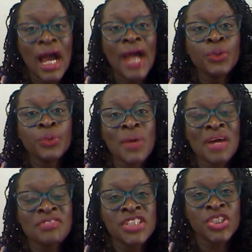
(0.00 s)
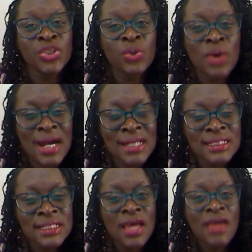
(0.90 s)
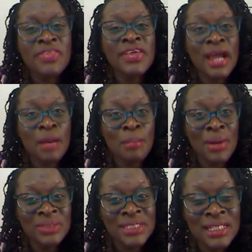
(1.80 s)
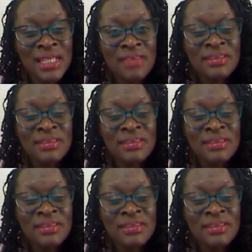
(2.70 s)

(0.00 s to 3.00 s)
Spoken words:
I know you have it in your heart. Think about it,